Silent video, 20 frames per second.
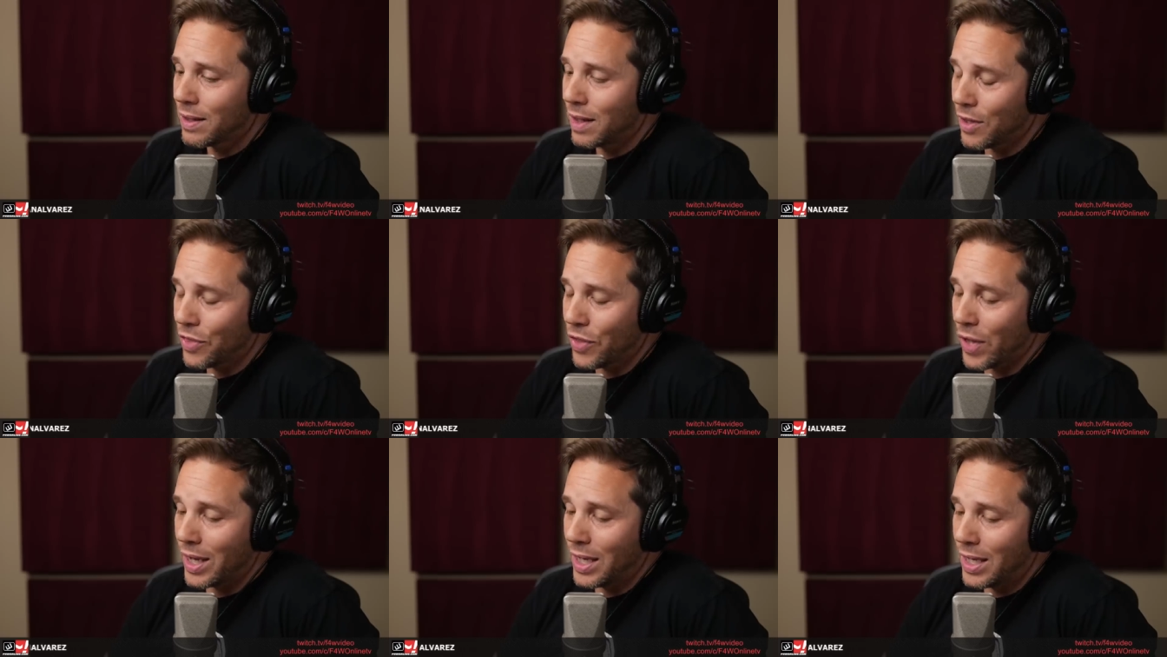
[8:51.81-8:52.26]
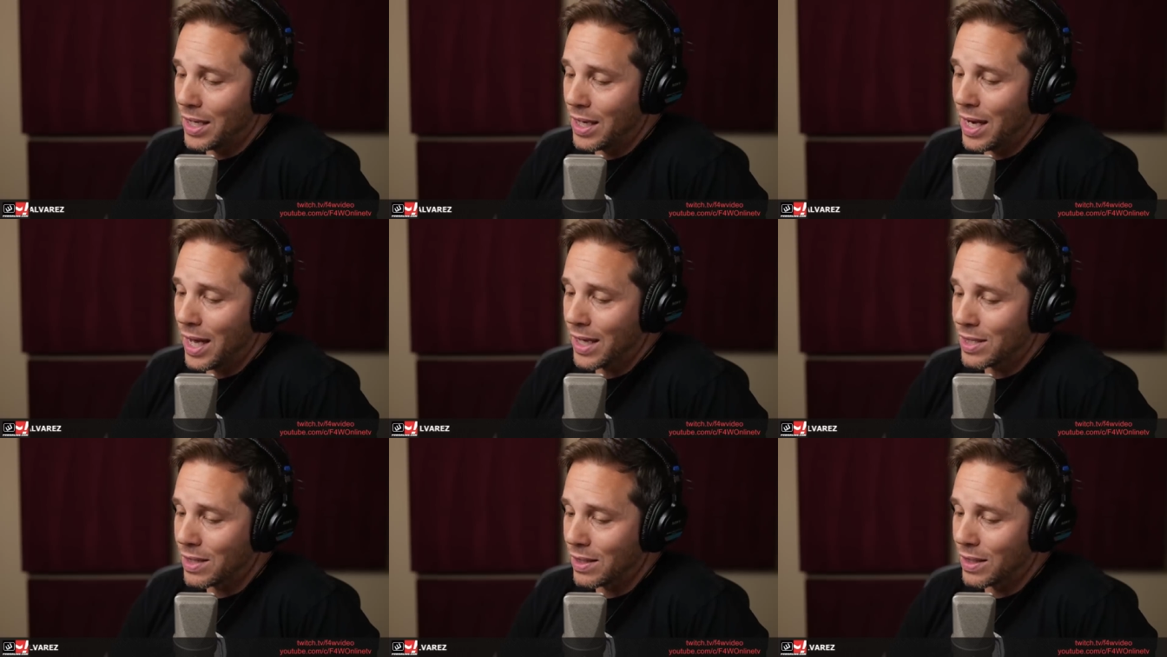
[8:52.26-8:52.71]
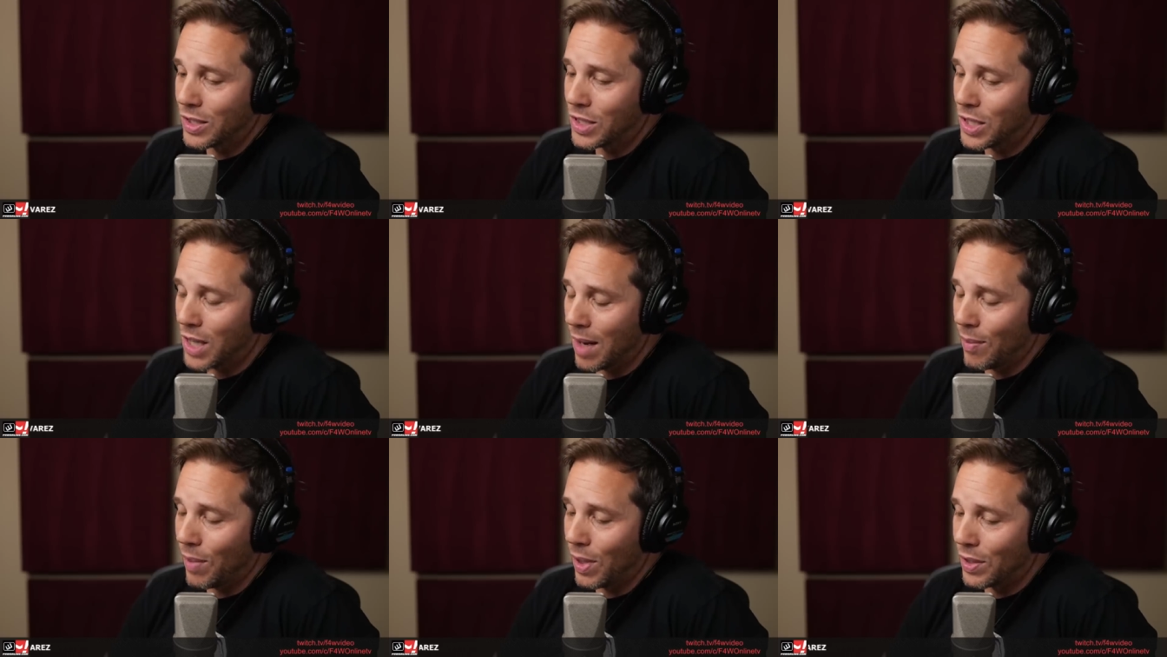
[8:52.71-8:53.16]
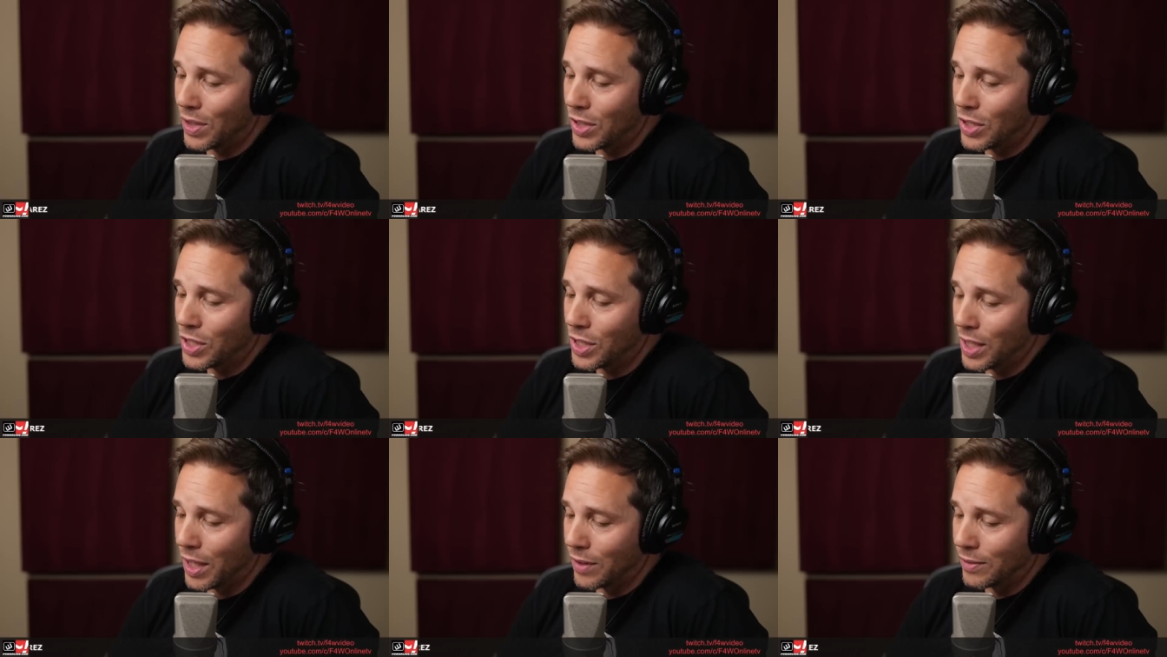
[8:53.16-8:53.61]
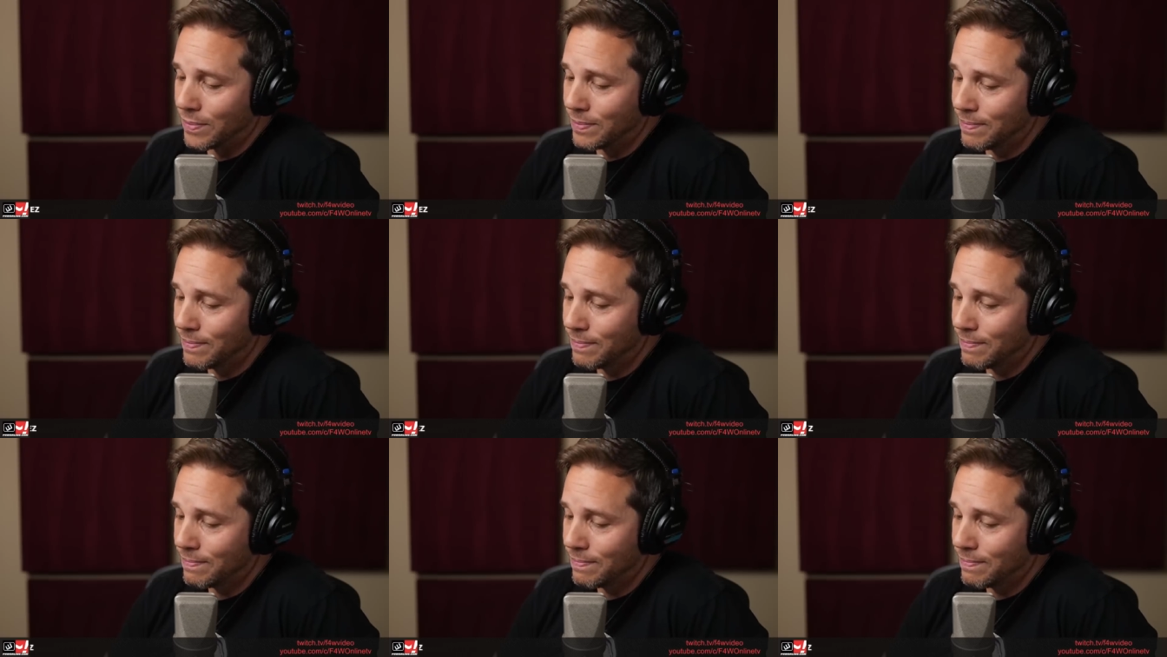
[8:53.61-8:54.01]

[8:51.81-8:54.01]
I thought you did an excellent job on this show.